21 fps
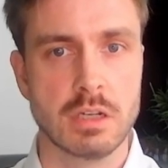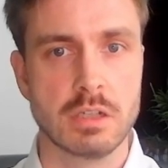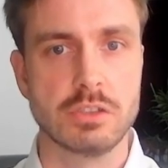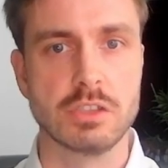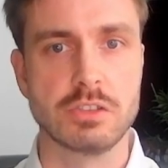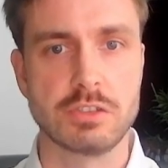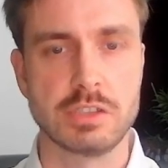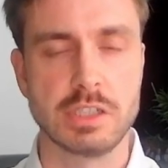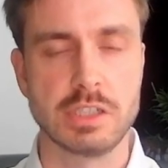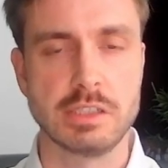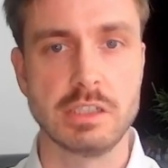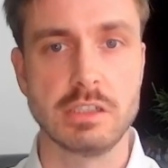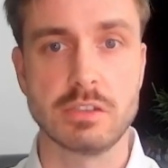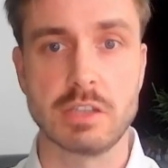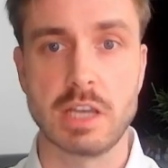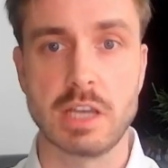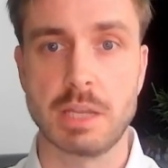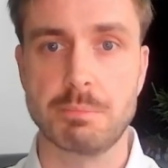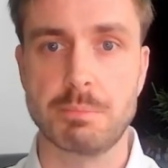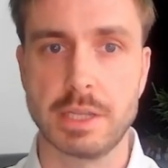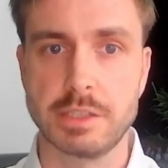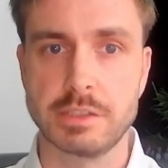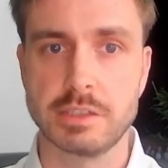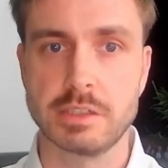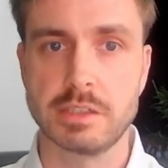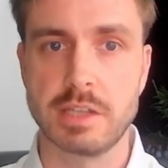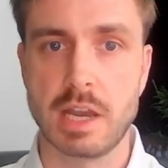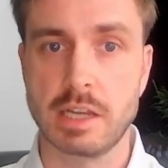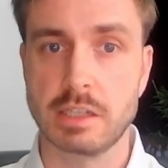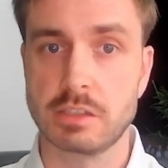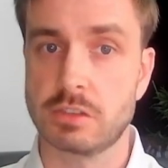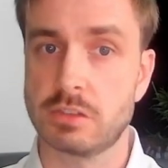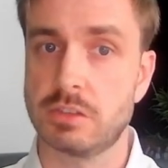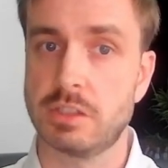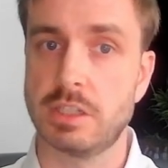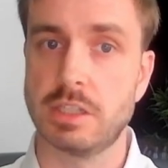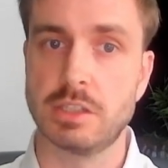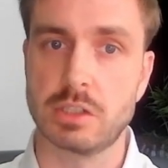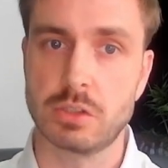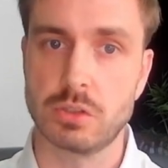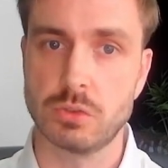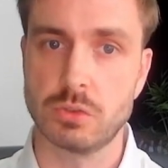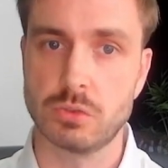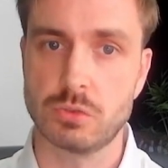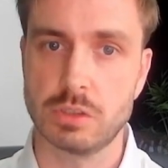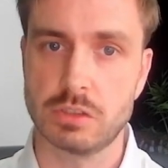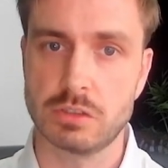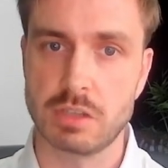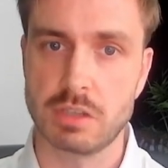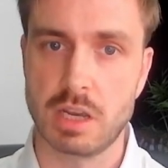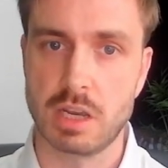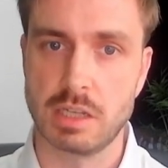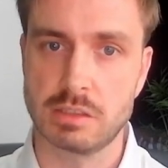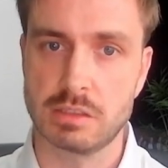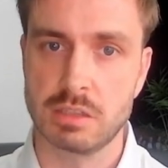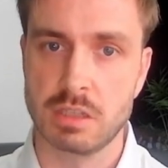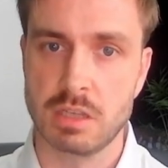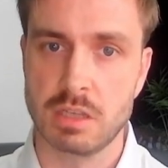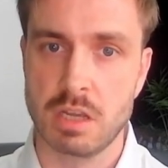The cities had better dikes than the countryside,